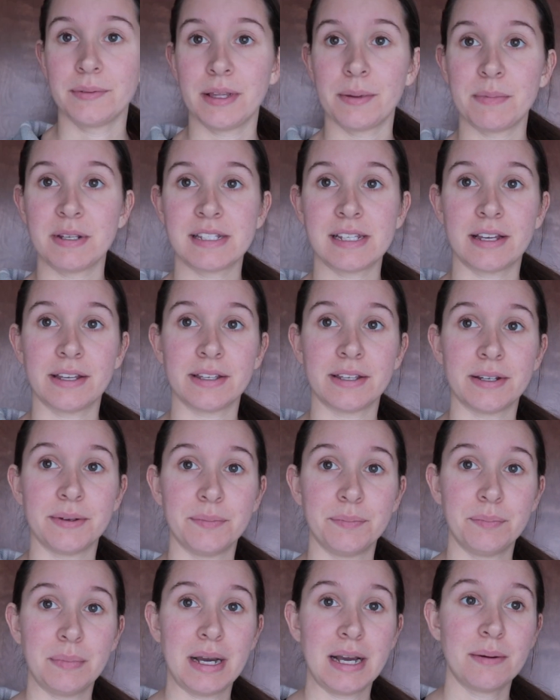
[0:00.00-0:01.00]
Let me tell you,
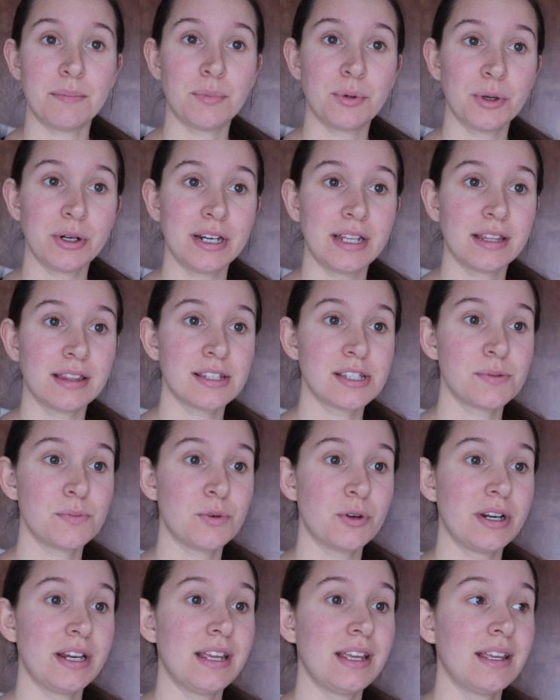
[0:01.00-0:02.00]
mom morning this
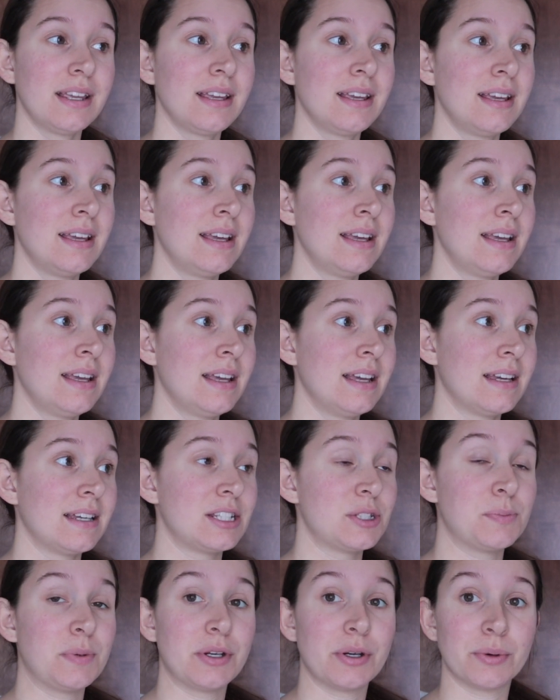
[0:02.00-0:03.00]
morning
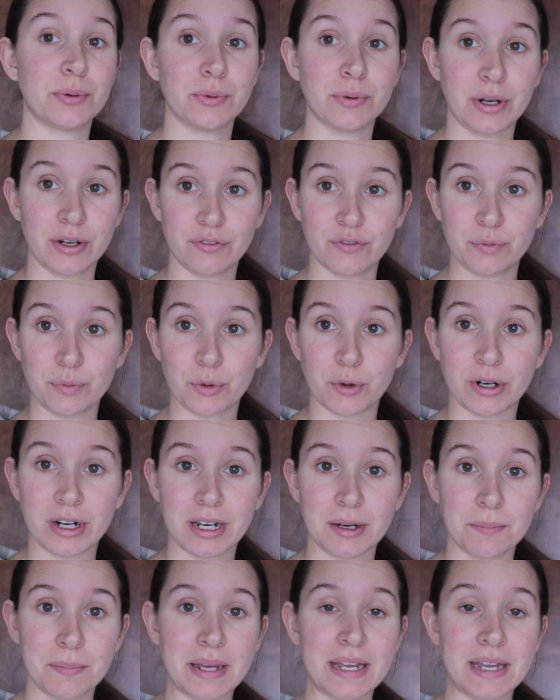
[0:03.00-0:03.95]
has been a rough morning.